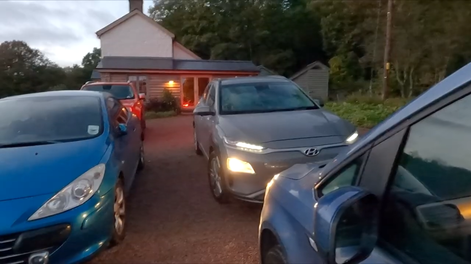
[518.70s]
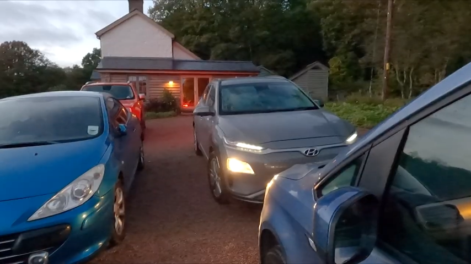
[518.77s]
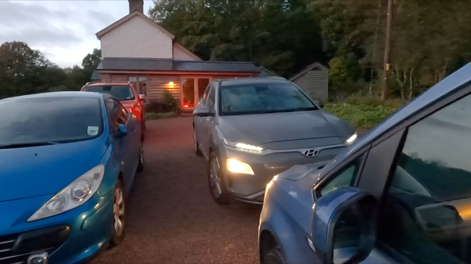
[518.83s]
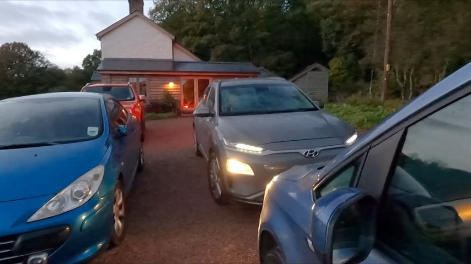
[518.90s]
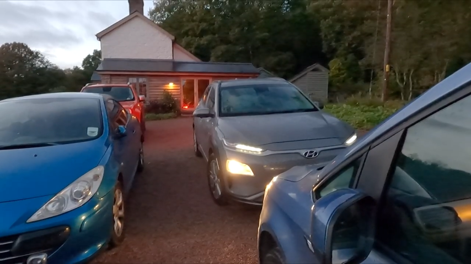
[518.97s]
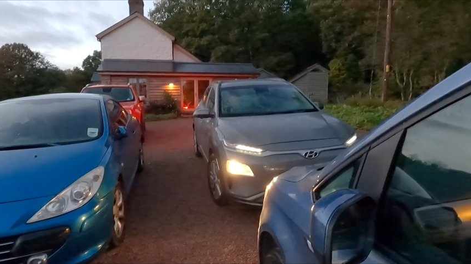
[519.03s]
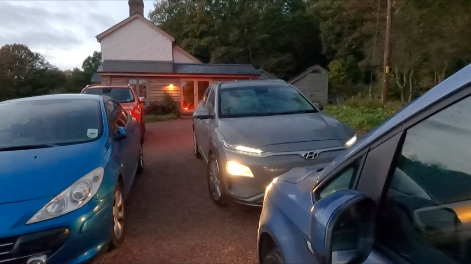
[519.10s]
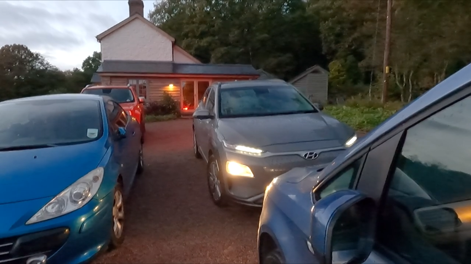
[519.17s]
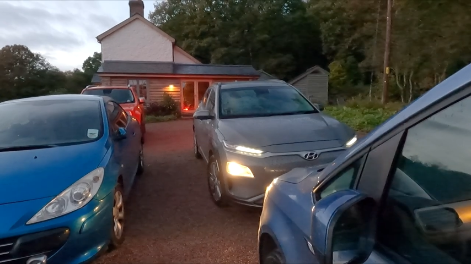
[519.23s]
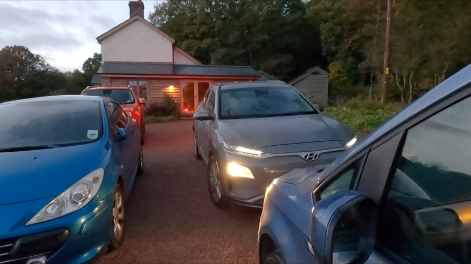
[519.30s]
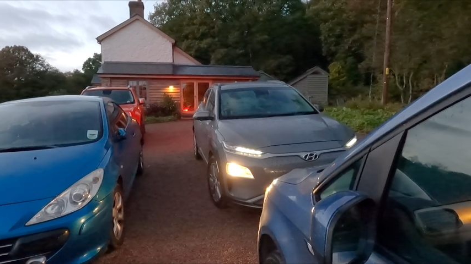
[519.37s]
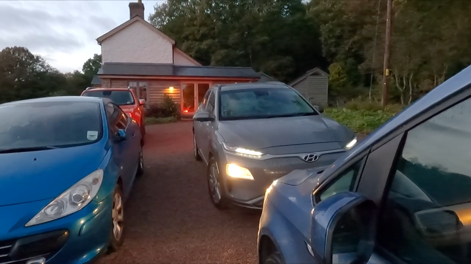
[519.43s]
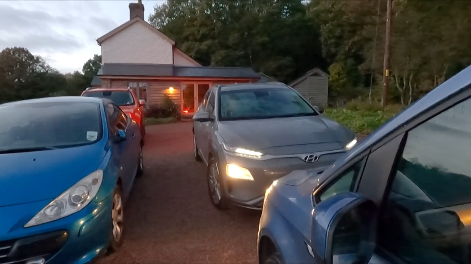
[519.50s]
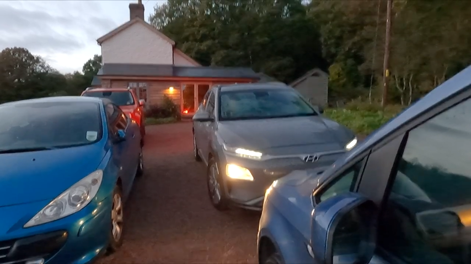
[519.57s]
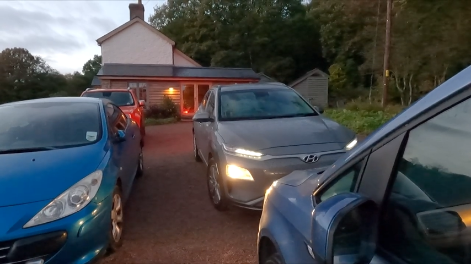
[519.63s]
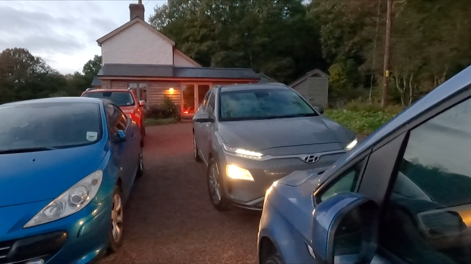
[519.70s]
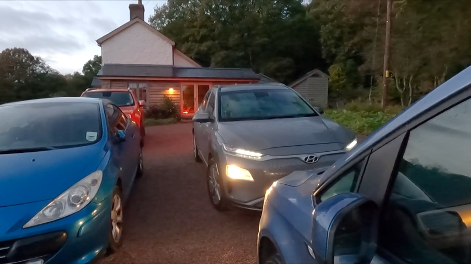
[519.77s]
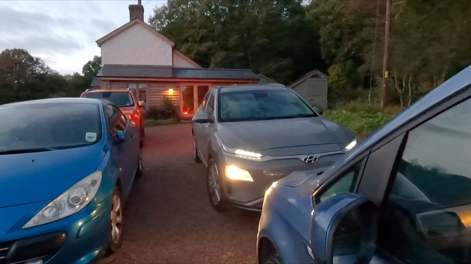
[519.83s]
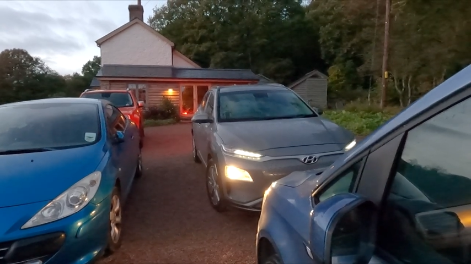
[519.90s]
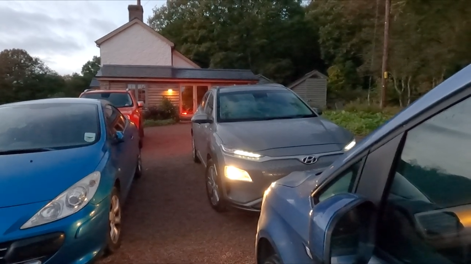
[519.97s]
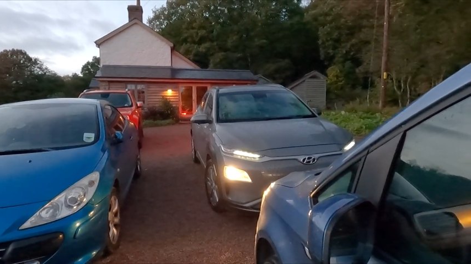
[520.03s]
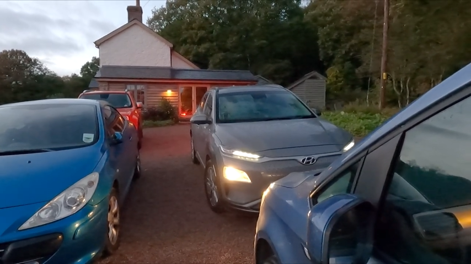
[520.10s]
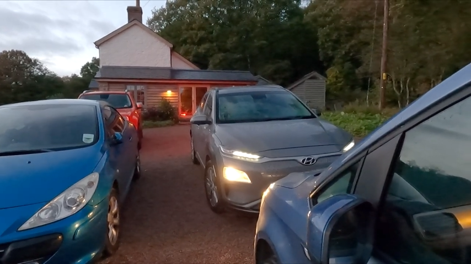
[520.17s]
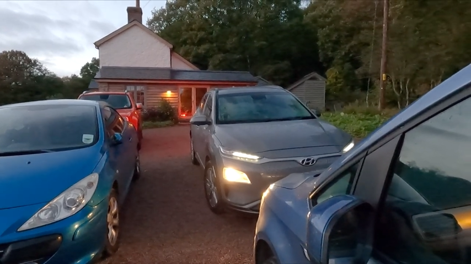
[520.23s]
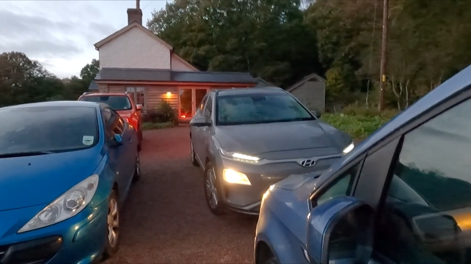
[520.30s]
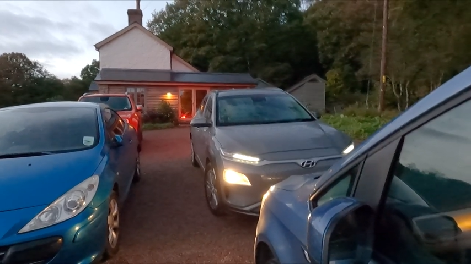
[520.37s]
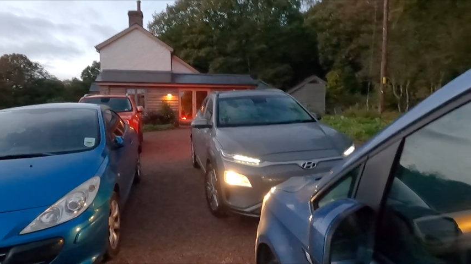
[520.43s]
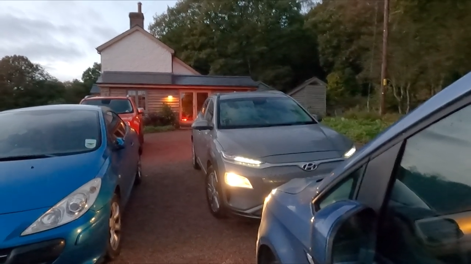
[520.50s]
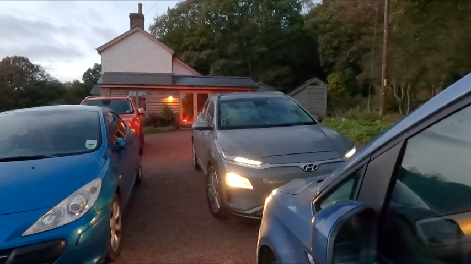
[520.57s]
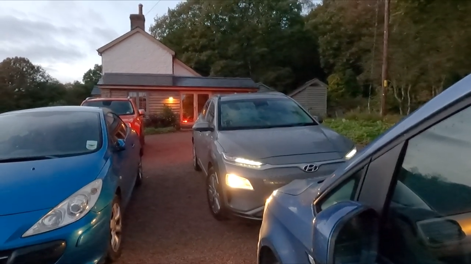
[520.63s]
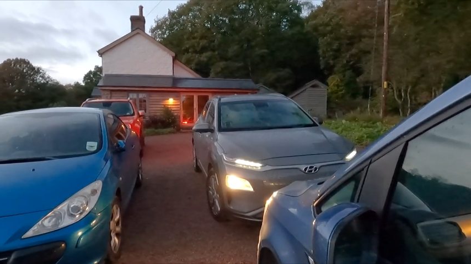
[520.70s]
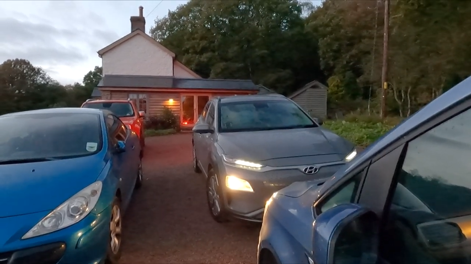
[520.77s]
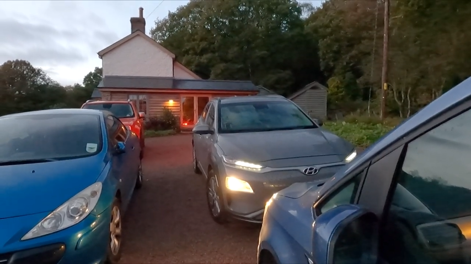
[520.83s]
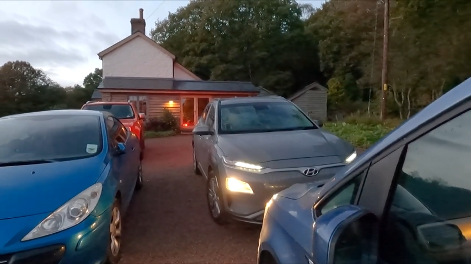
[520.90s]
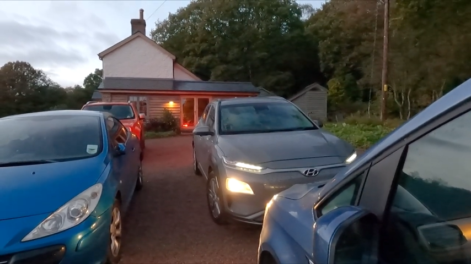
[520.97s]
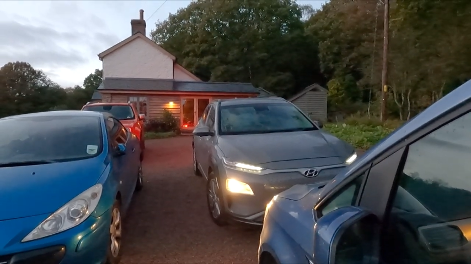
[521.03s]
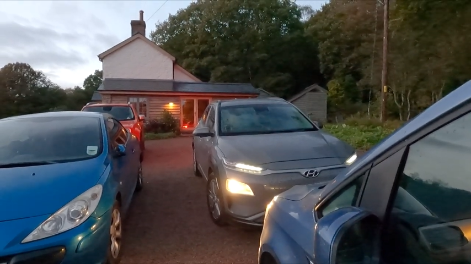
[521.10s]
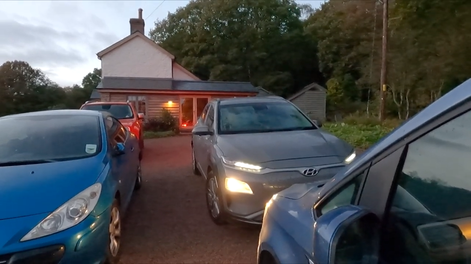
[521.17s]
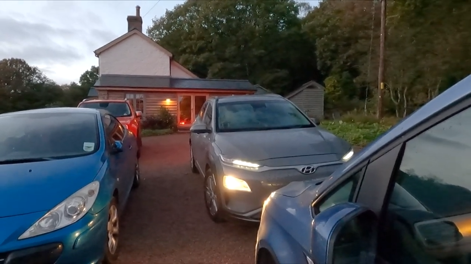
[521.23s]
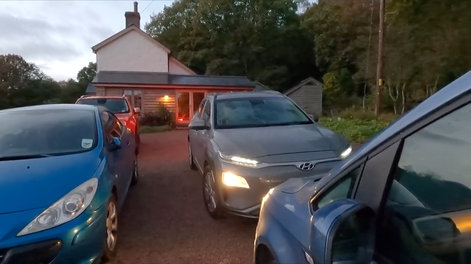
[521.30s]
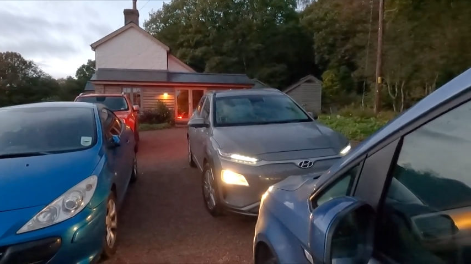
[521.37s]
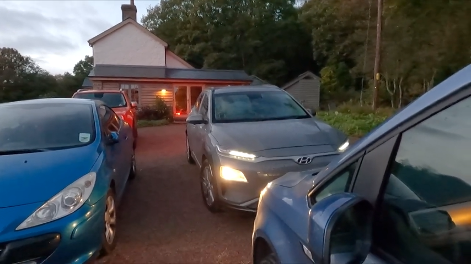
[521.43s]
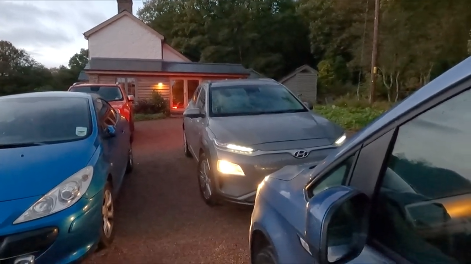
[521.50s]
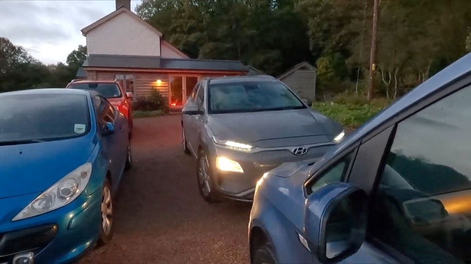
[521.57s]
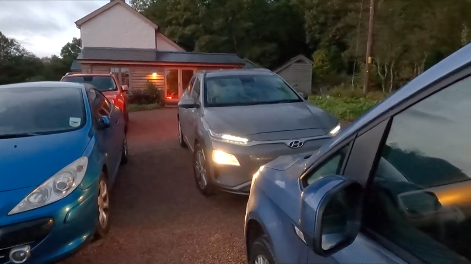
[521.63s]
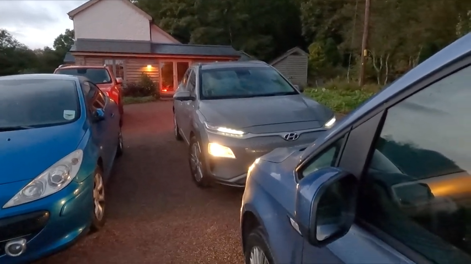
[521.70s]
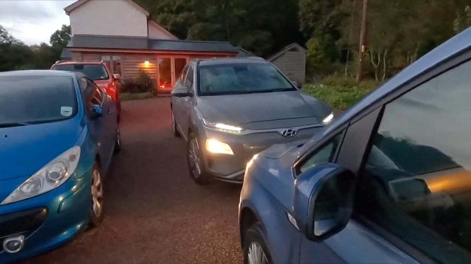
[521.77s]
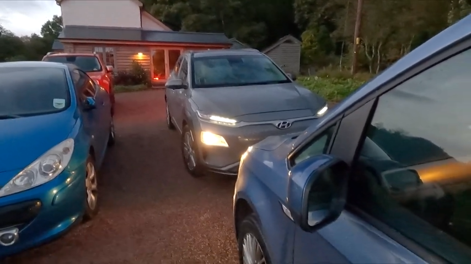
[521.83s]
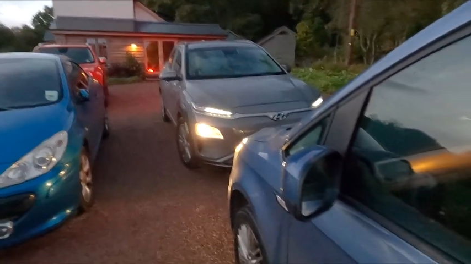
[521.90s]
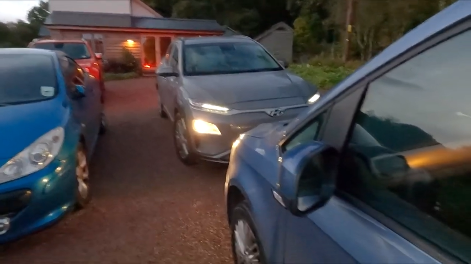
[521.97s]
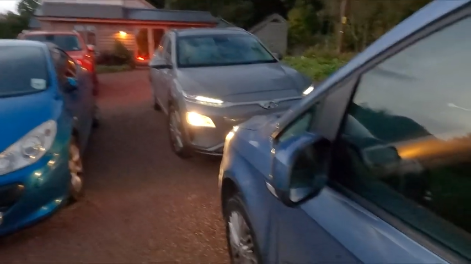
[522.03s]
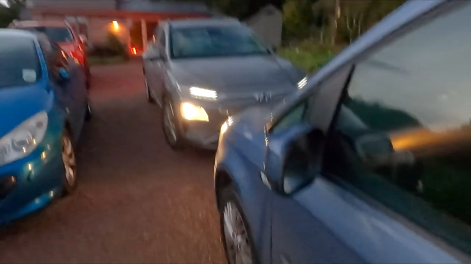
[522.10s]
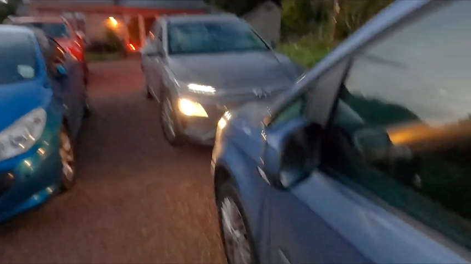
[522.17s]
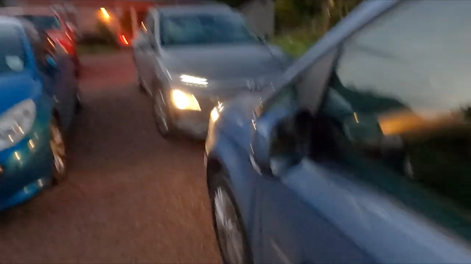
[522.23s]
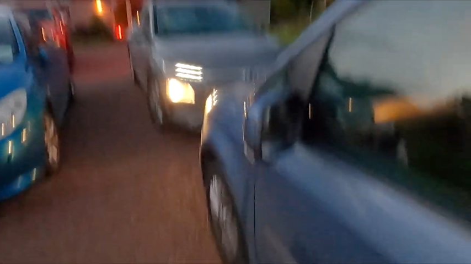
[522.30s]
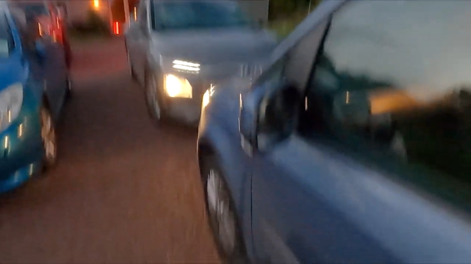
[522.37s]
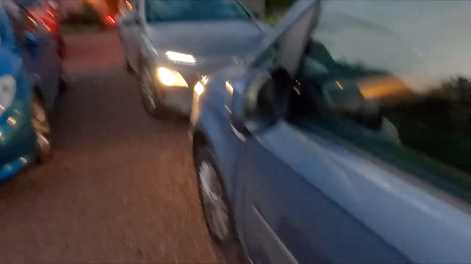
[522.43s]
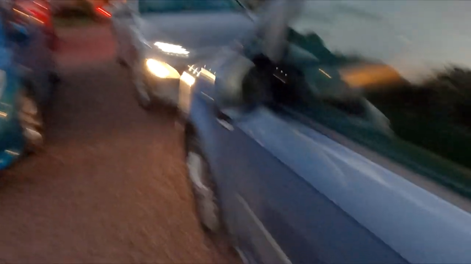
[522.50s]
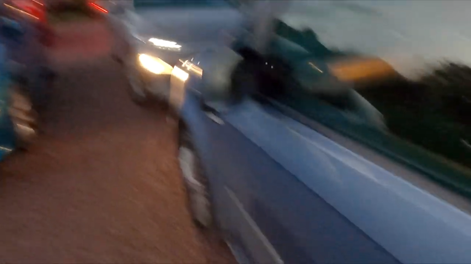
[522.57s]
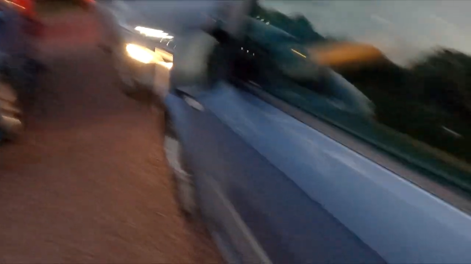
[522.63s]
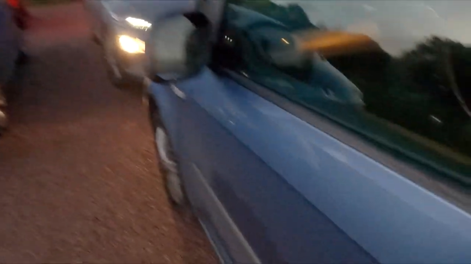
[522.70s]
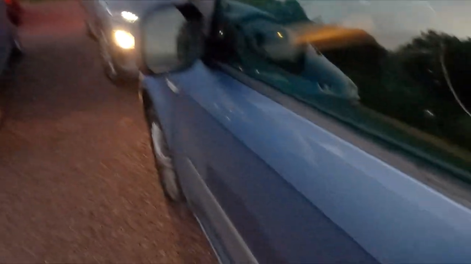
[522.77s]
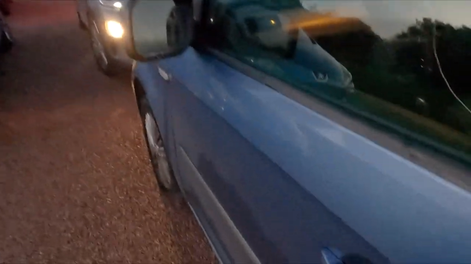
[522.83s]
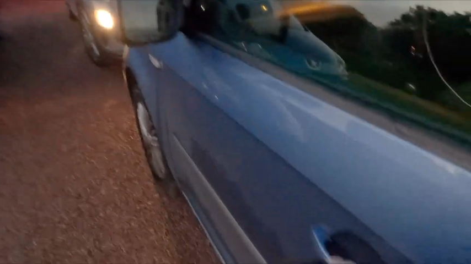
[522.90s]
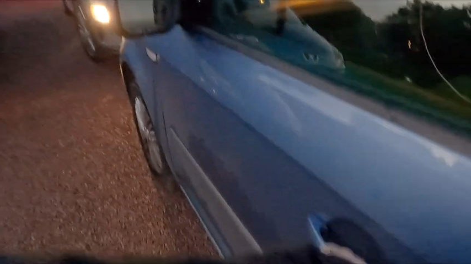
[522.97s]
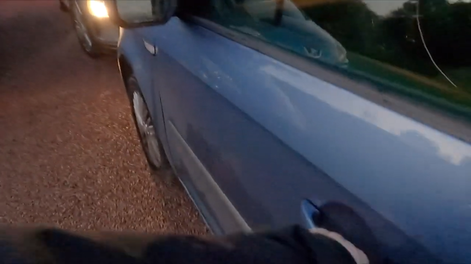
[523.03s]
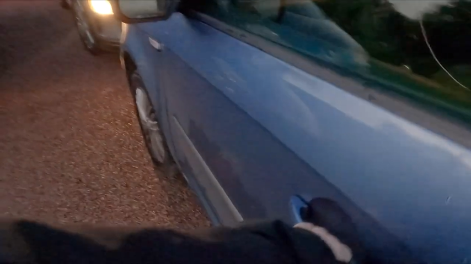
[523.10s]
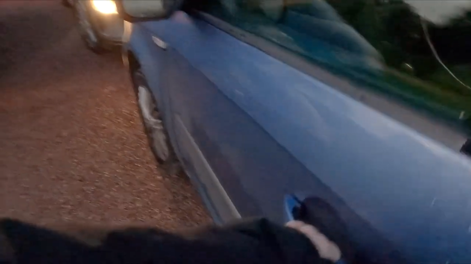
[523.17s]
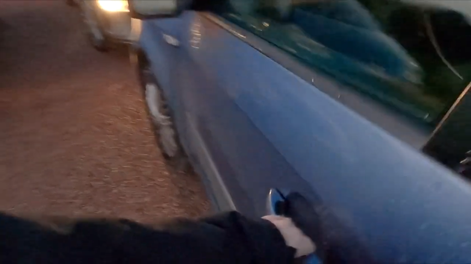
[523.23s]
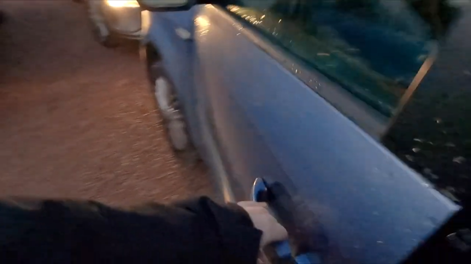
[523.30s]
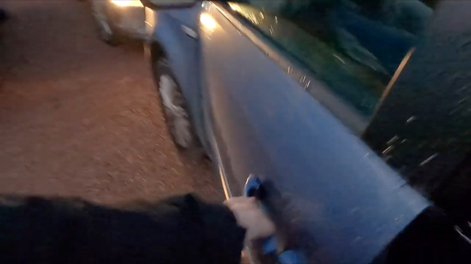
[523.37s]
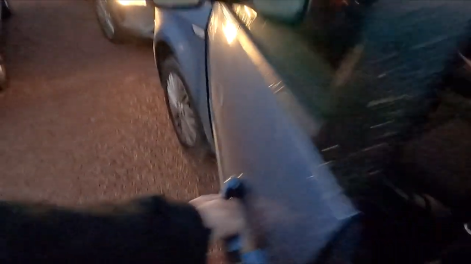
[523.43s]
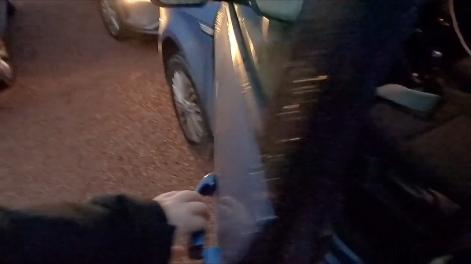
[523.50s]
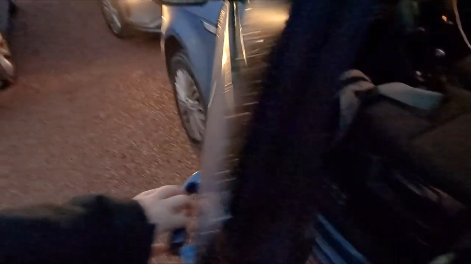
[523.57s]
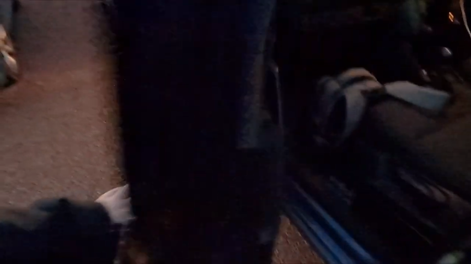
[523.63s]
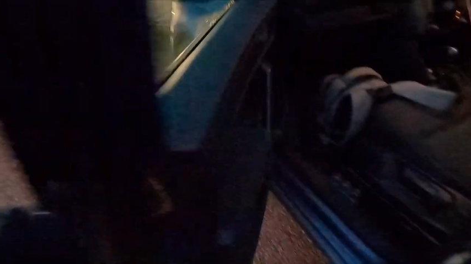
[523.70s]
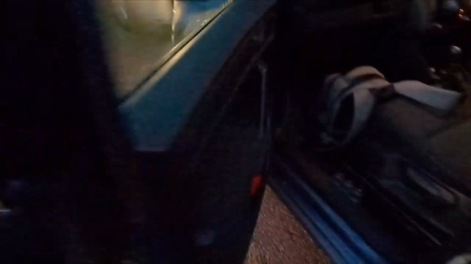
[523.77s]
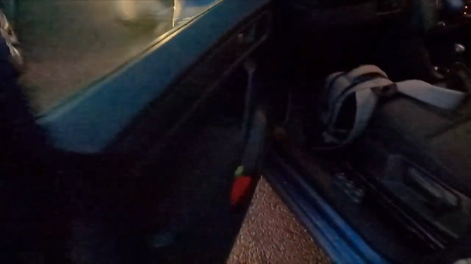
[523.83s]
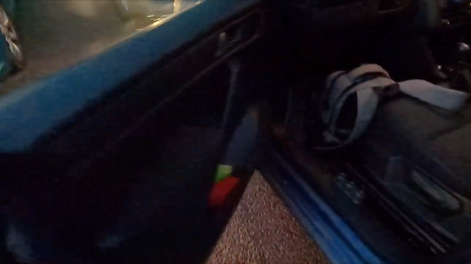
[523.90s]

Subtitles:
Nobody's mouth can be seen.